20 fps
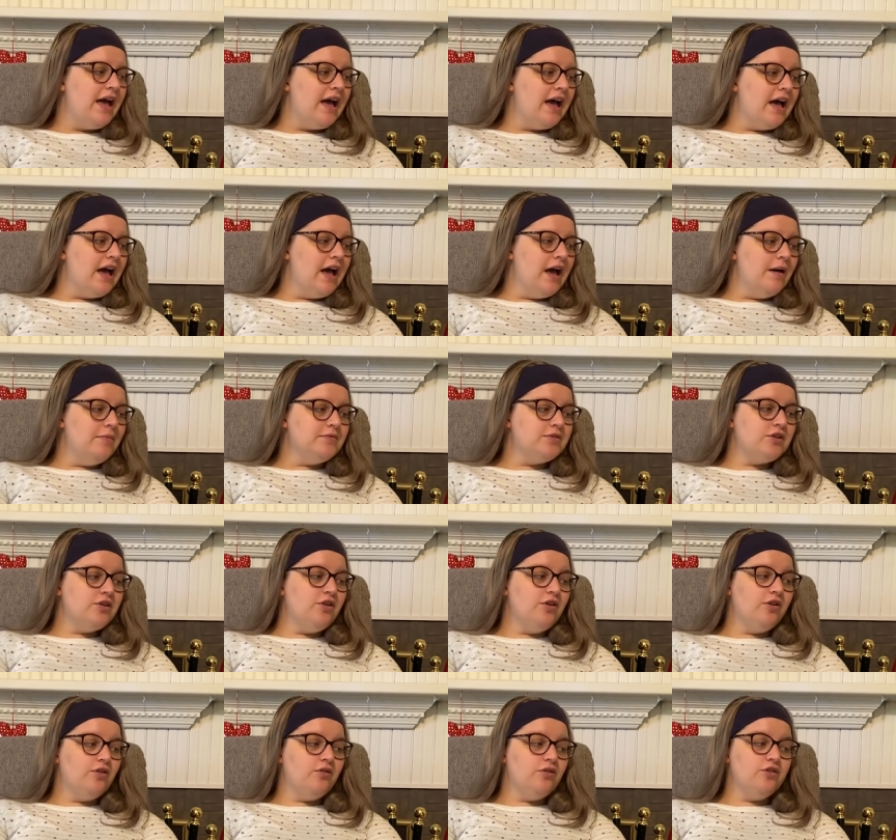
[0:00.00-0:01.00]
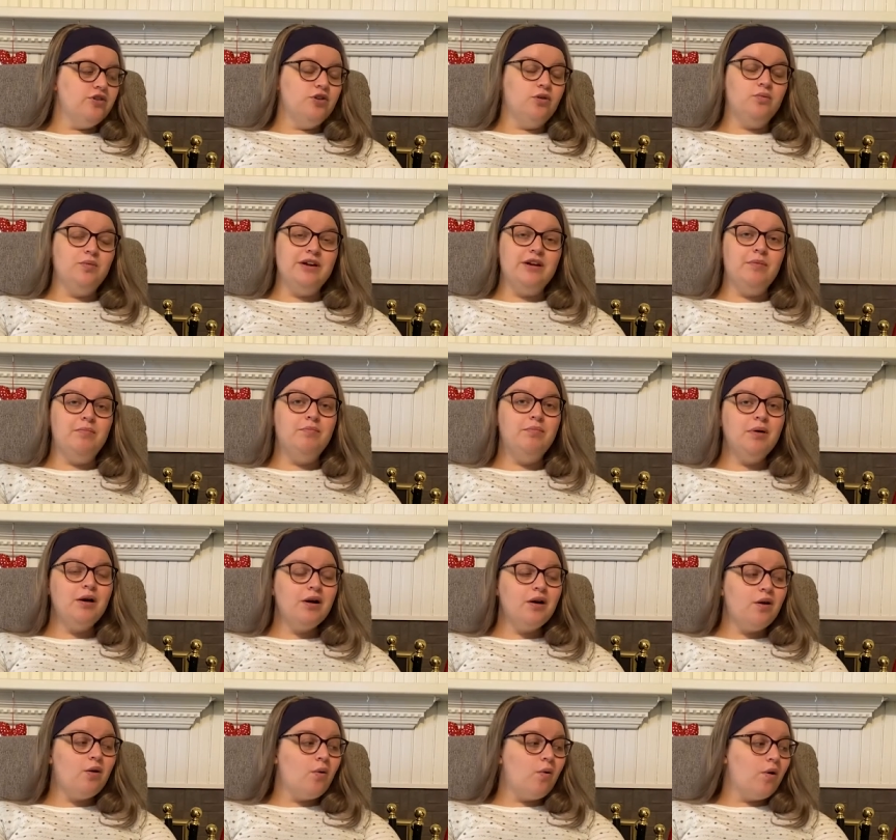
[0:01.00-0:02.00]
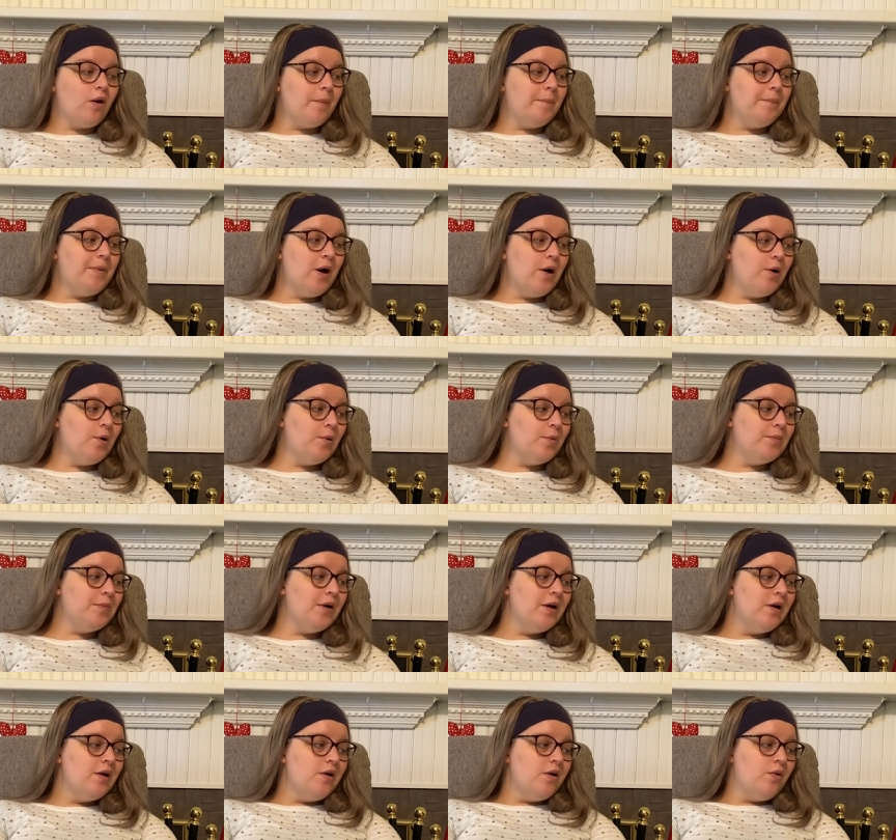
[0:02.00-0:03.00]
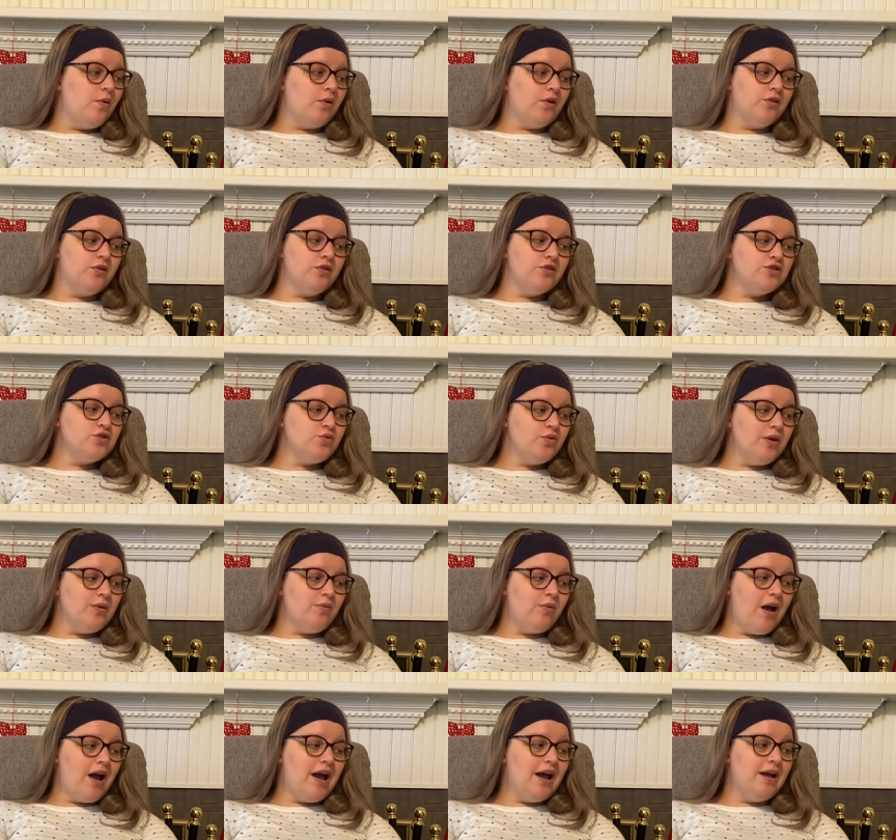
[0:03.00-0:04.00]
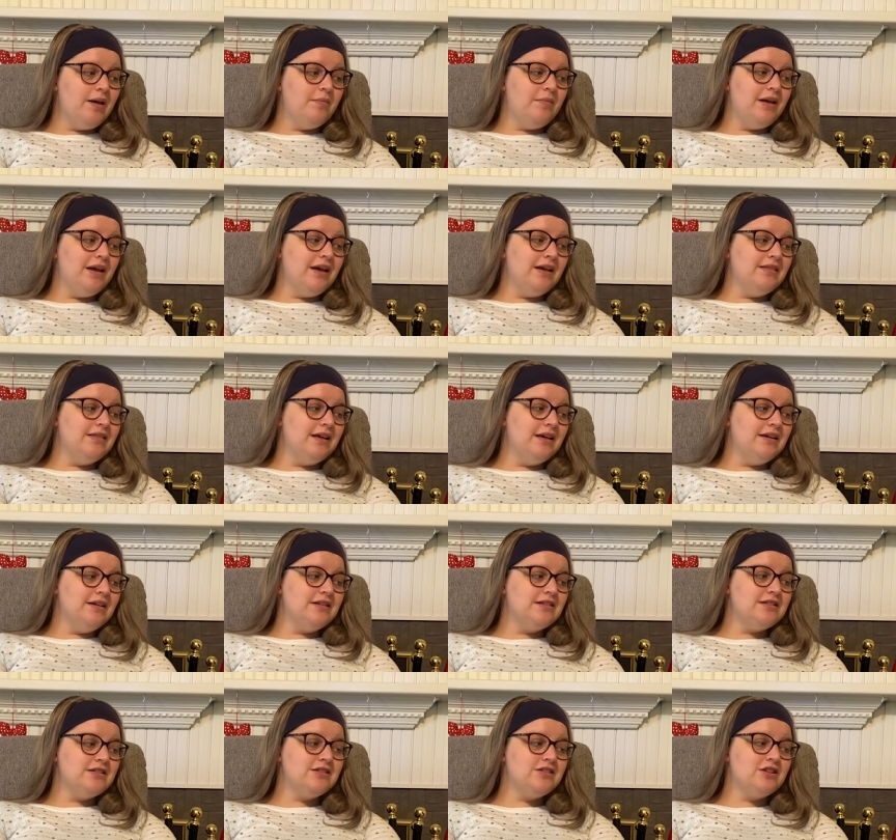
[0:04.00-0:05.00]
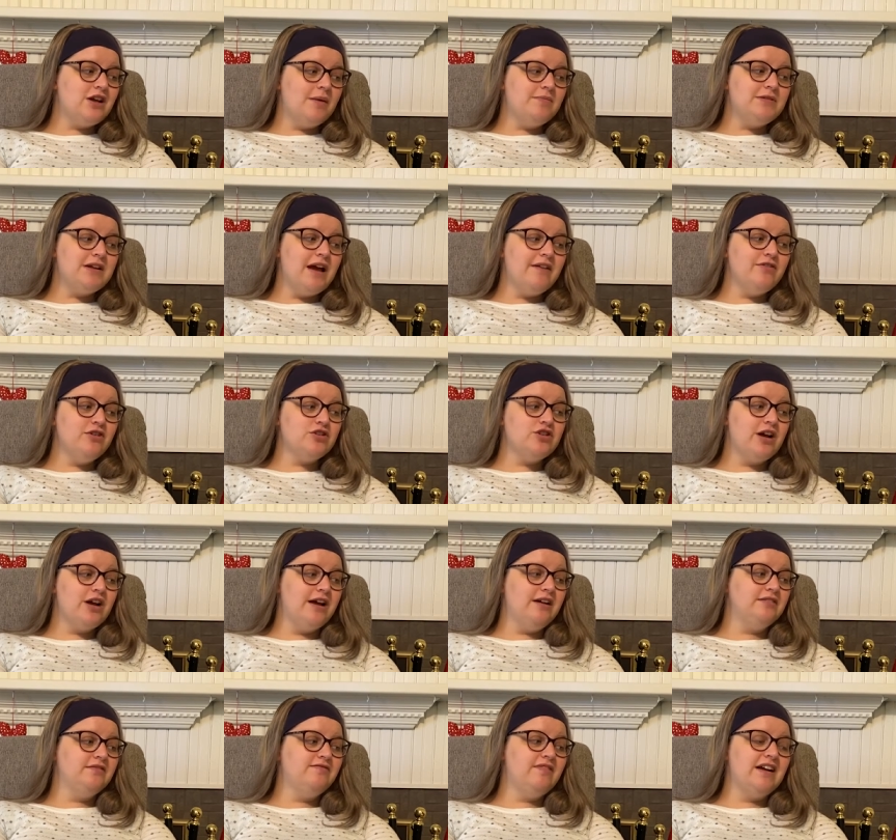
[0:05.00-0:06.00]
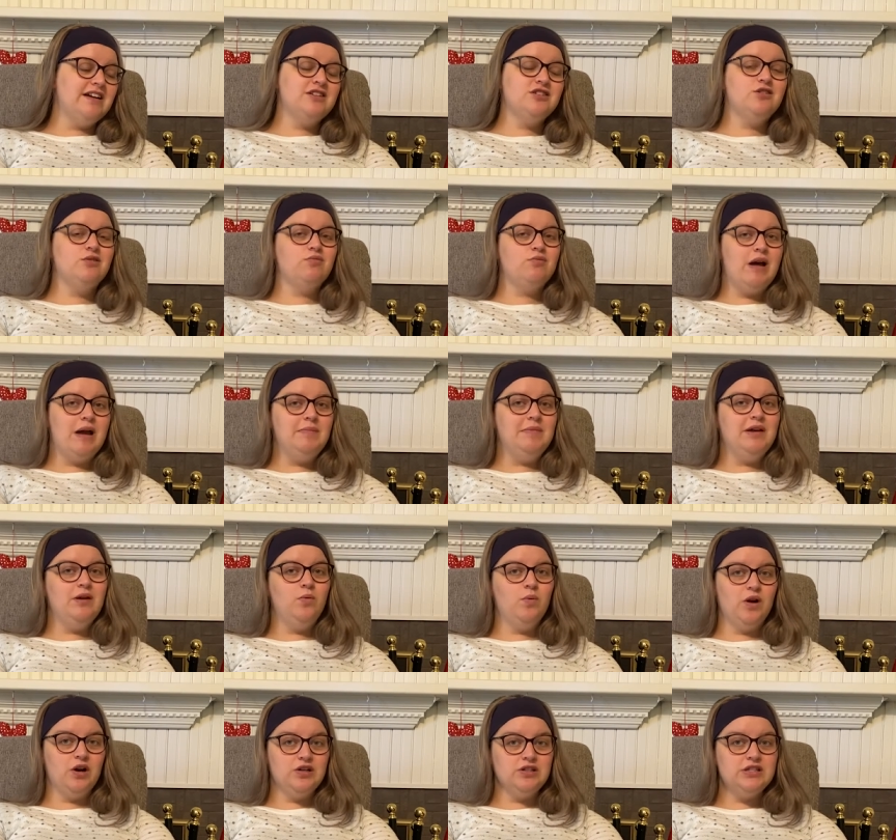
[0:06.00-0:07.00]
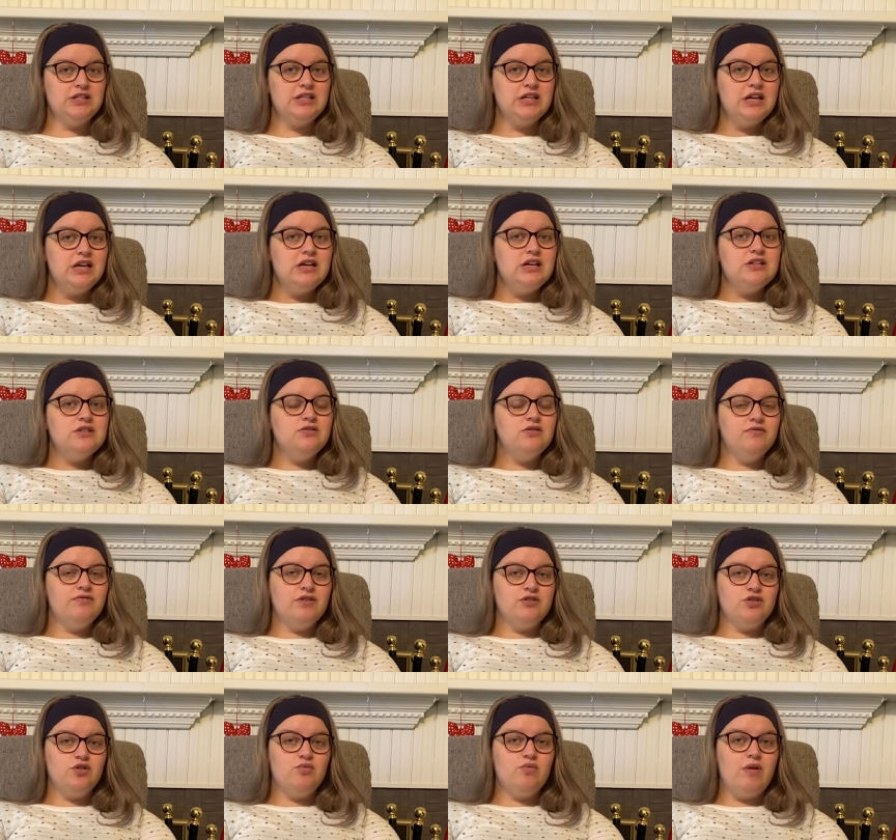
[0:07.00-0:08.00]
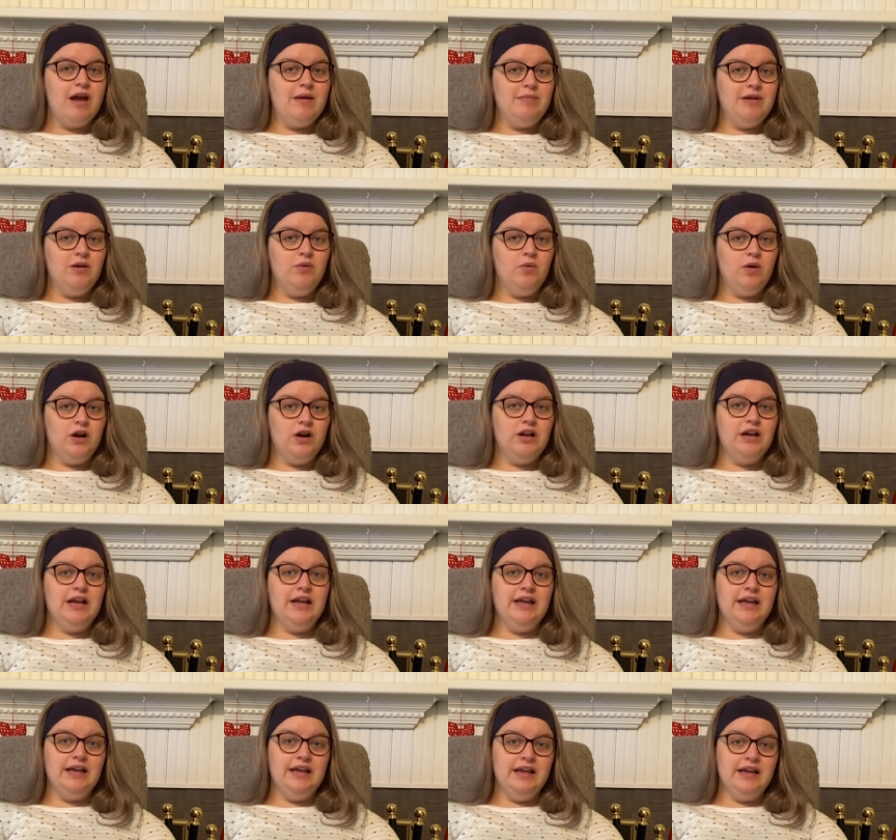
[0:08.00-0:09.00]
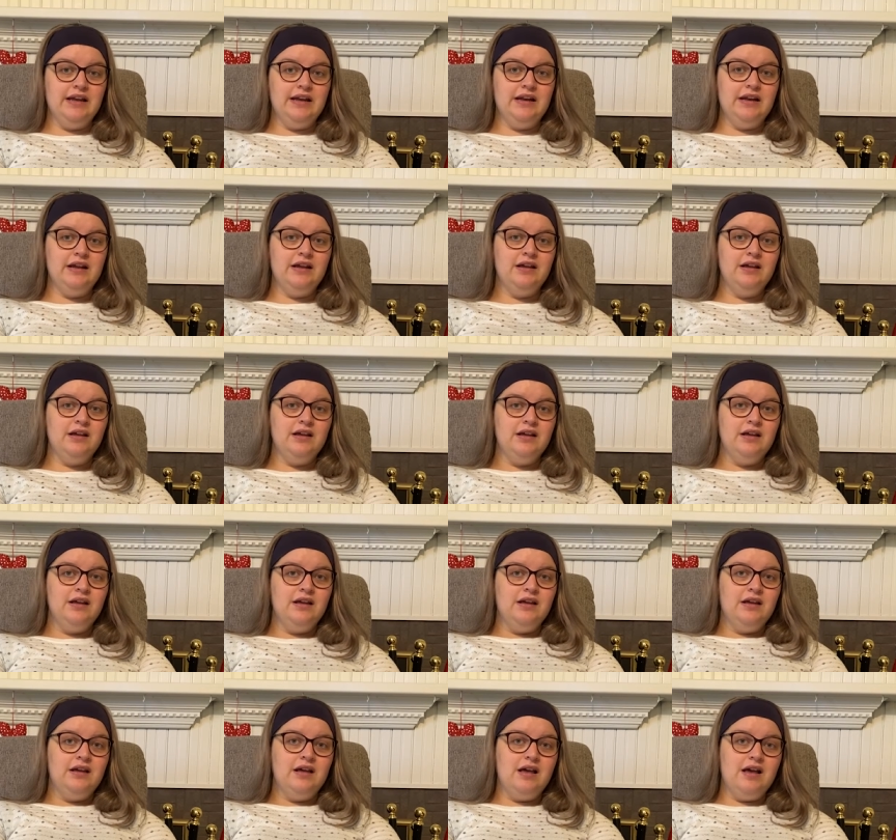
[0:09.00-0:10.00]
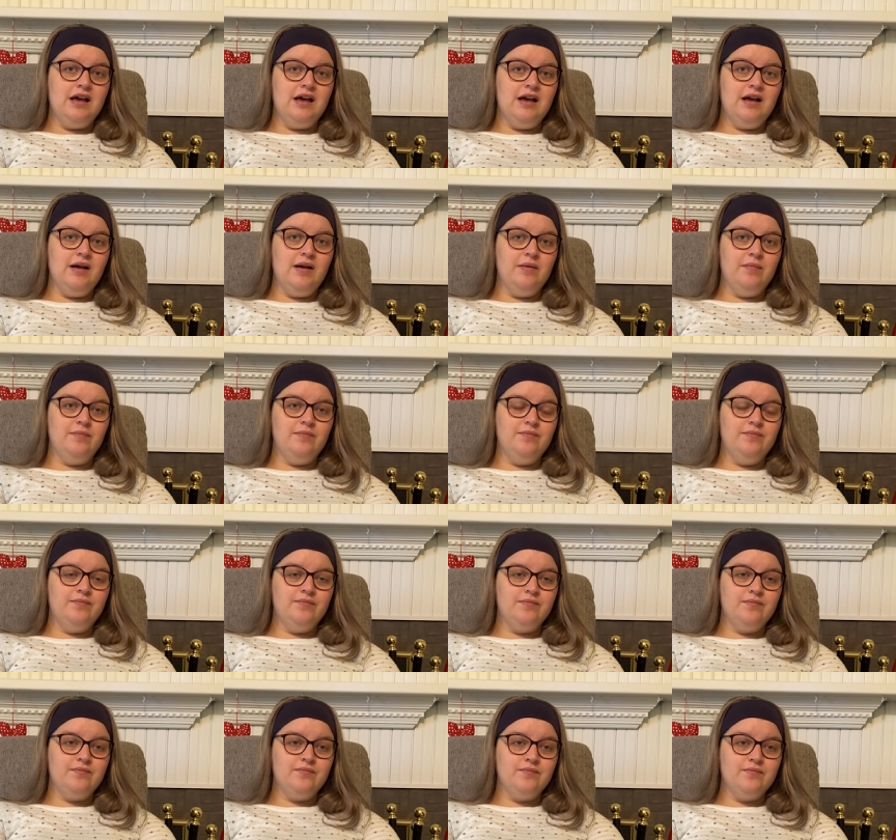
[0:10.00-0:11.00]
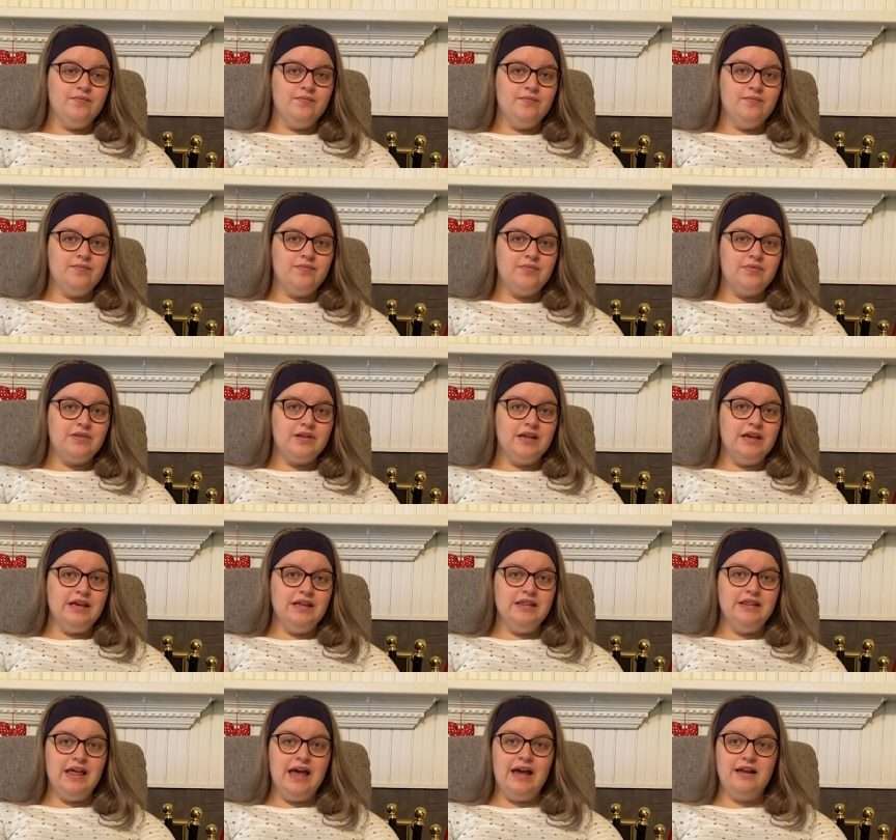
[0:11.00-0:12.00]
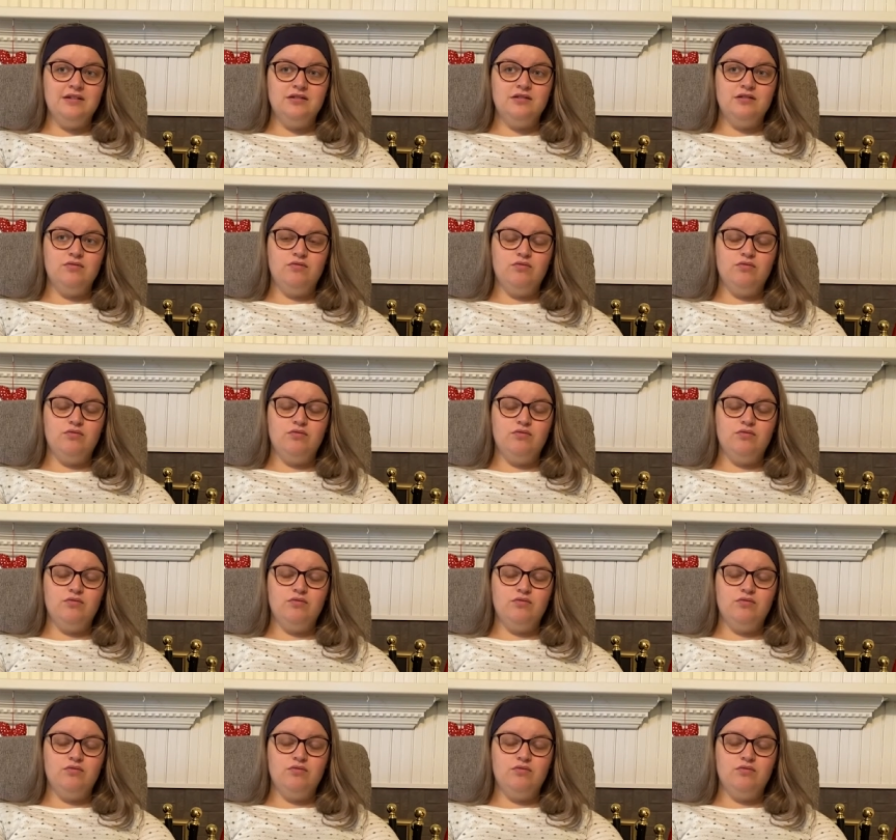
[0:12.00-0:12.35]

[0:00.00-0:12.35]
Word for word: Um, so you you'll read a book or a poem or a nursery rhyme, and then stop to have your child find the rhyming words. So if there's a rhyming word in um, in that